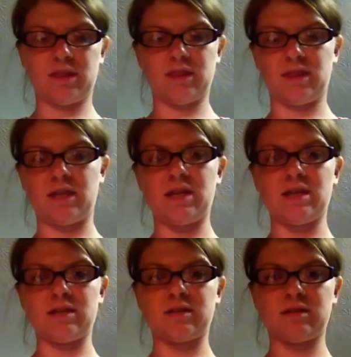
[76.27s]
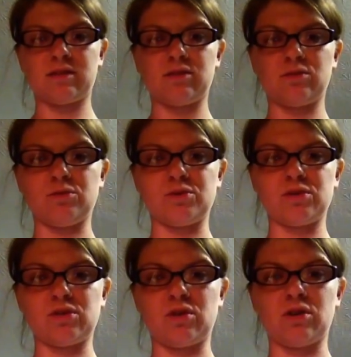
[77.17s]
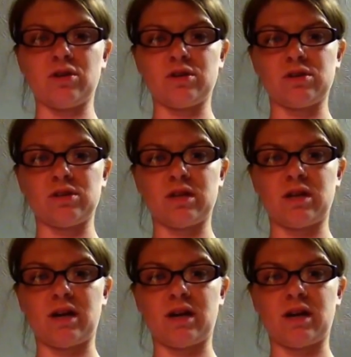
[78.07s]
these little stars